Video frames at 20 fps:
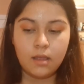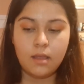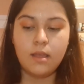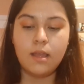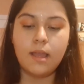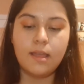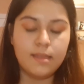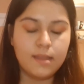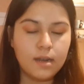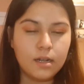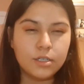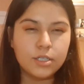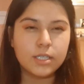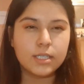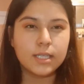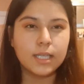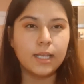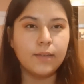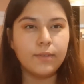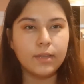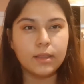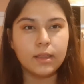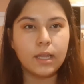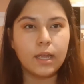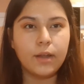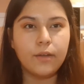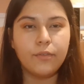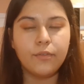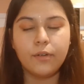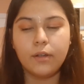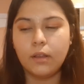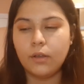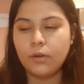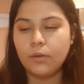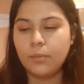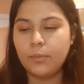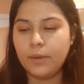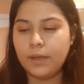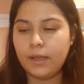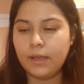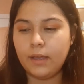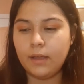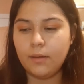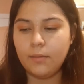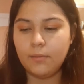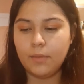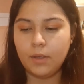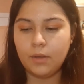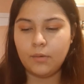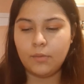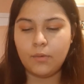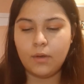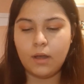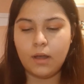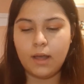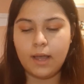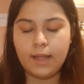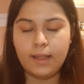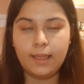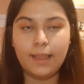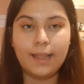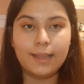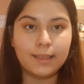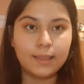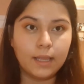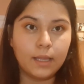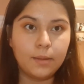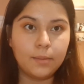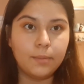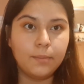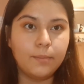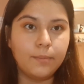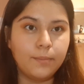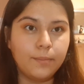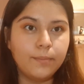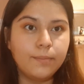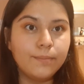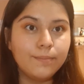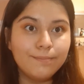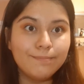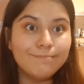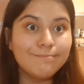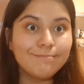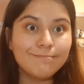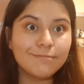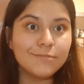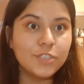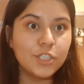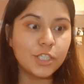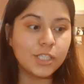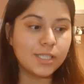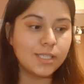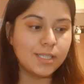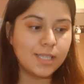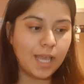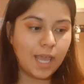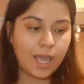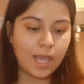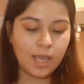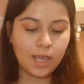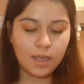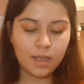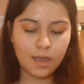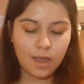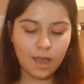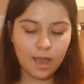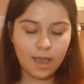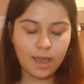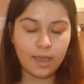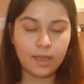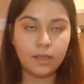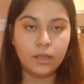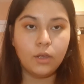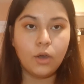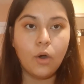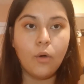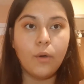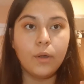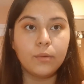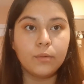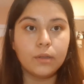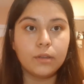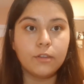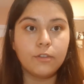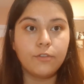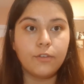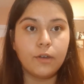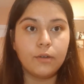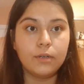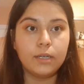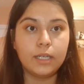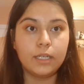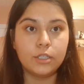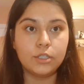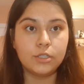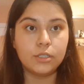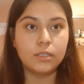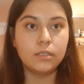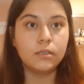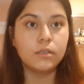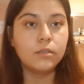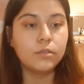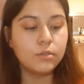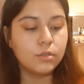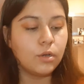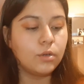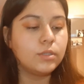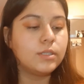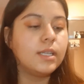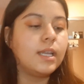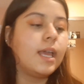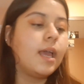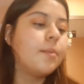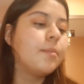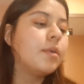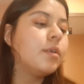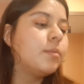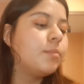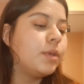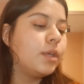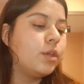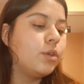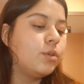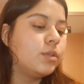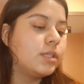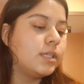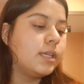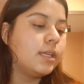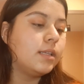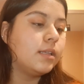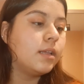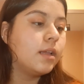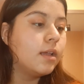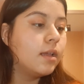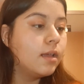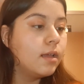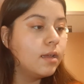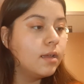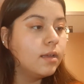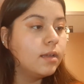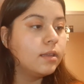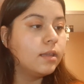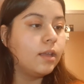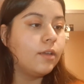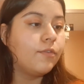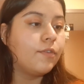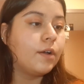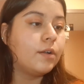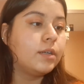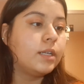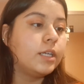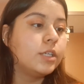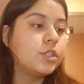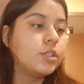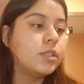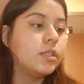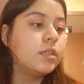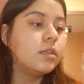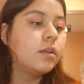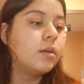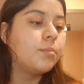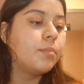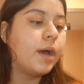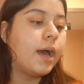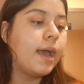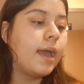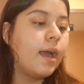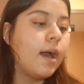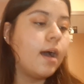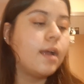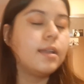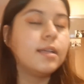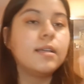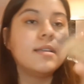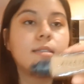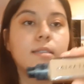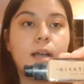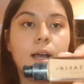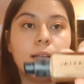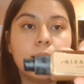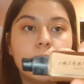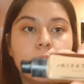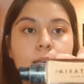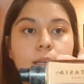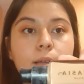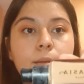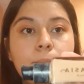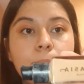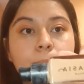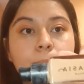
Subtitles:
And then I'll just leave it there for a little bit. Meanwhile, I let them just stay. I go in with foundation. So today I'm going to be using the foundation by Anastasia.